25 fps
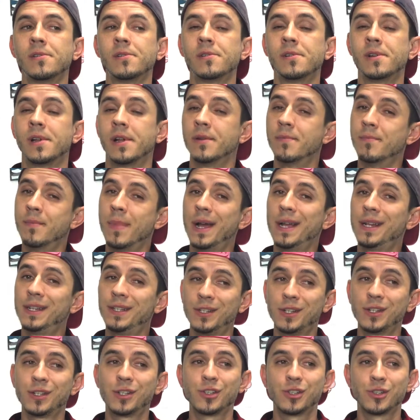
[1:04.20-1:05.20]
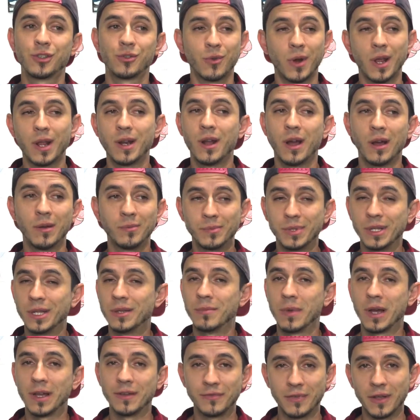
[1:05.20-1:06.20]
It might just straight up be
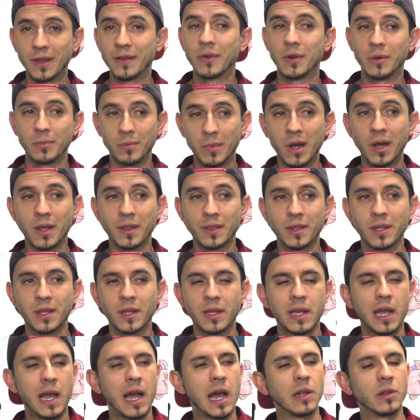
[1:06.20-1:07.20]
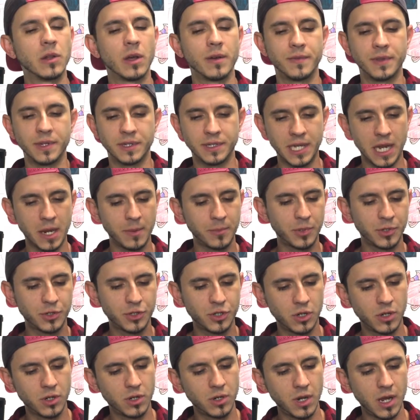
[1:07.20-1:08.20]
my favorite month. I love the
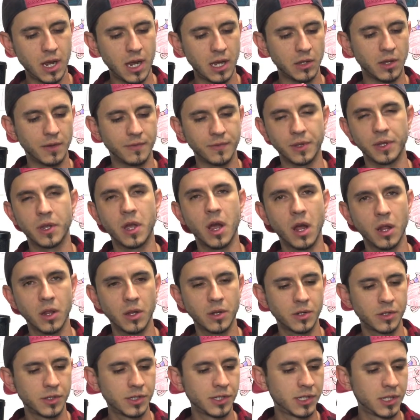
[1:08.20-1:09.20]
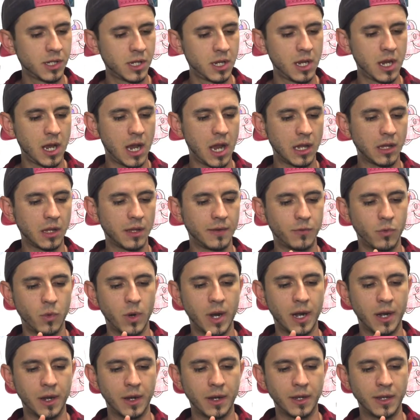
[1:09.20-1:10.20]
temperature. I love the colors. I love
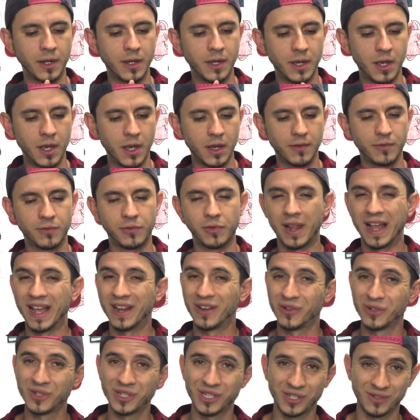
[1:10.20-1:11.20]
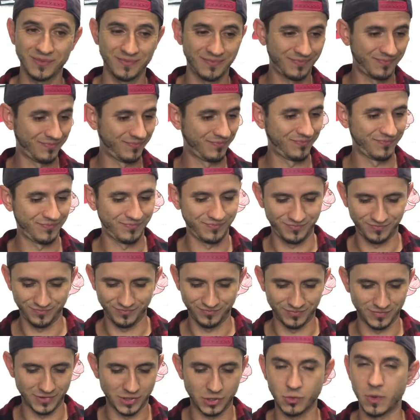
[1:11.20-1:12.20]
wearing flannels.
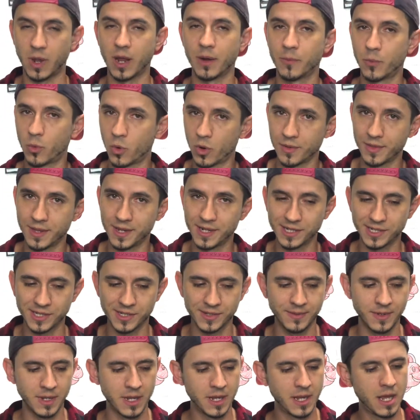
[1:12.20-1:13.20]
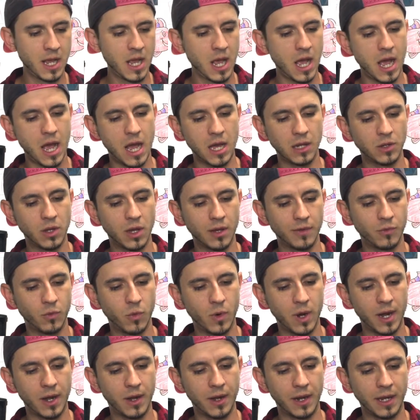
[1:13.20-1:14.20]
That's why I wore this. I love
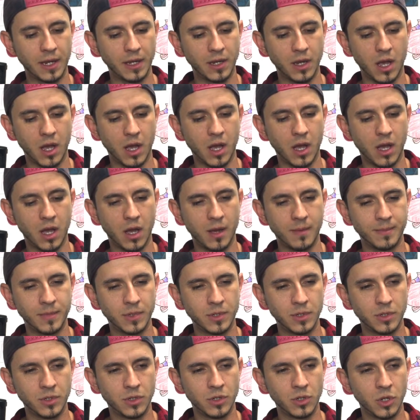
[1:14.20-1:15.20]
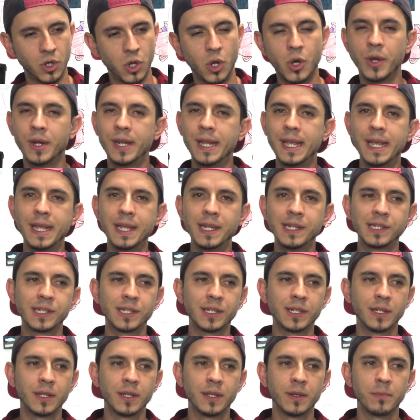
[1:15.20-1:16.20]
wearing
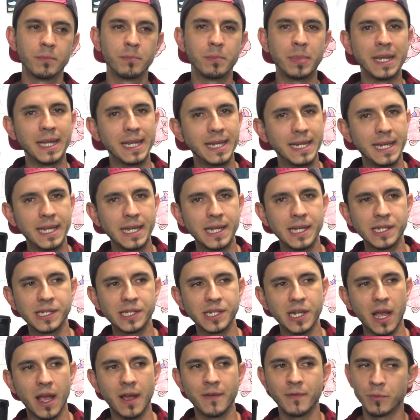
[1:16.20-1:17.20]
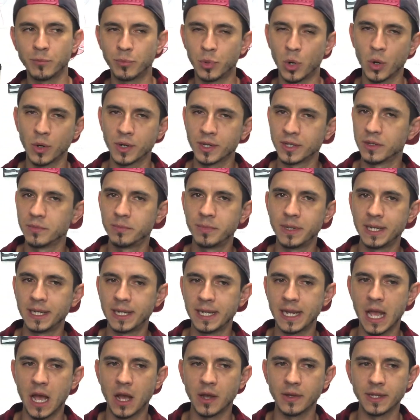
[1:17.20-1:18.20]
hoodies, beanies. I haven't broken the
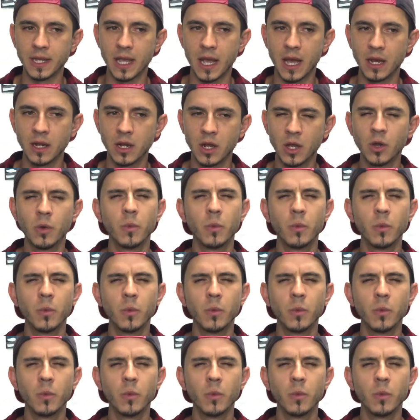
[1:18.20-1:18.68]
beanie out yet.